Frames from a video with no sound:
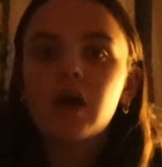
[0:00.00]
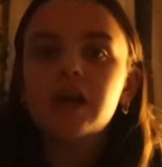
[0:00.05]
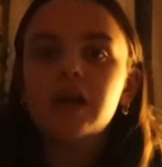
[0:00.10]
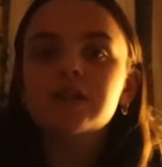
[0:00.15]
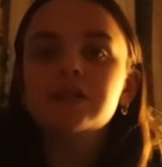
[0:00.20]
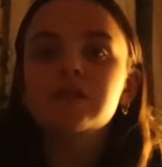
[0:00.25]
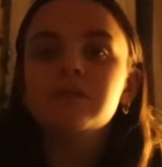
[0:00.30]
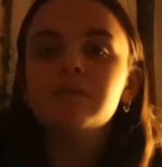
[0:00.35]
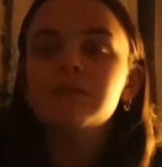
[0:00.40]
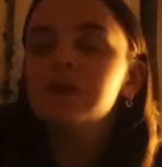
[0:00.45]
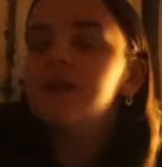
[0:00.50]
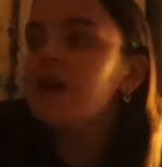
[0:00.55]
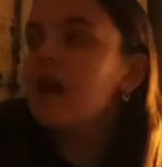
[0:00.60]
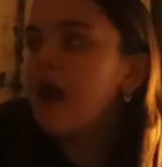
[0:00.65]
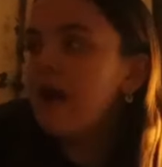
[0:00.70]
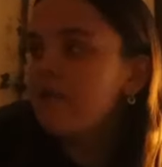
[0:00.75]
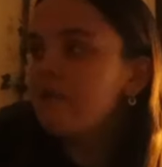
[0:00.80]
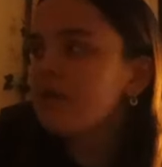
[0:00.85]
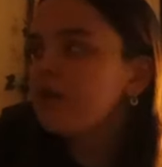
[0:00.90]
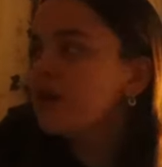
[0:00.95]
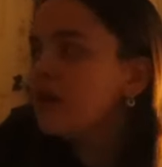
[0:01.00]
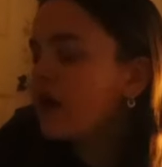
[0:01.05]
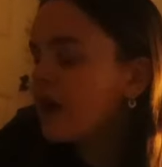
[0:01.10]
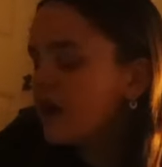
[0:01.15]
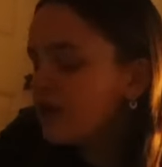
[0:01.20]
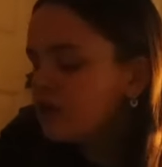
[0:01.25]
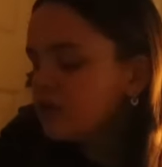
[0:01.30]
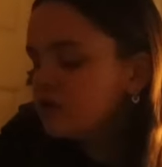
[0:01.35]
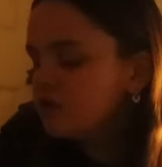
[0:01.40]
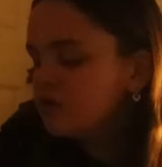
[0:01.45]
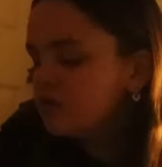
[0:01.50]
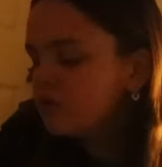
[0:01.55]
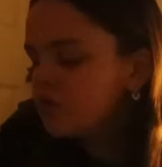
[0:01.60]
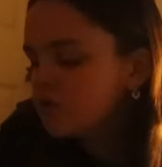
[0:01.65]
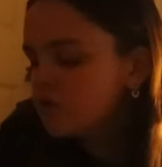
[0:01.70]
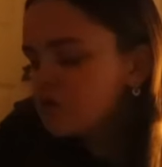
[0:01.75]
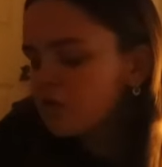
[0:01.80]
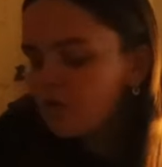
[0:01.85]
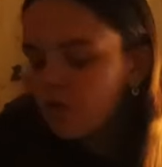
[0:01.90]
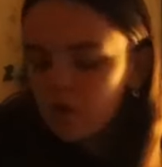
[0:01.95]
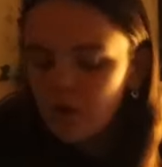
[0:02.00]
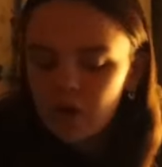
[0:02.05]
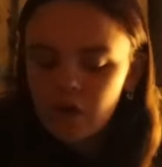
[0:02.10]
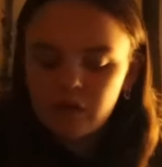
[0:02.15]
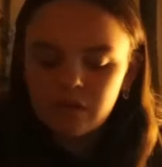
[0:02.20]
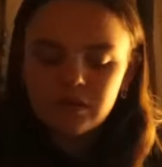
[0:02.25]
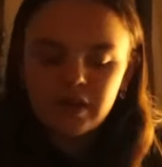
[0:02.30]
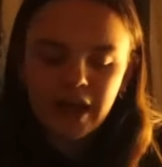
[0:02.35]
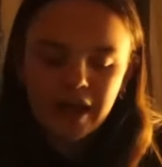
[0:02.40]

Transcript: I submitted everything I need to do for school.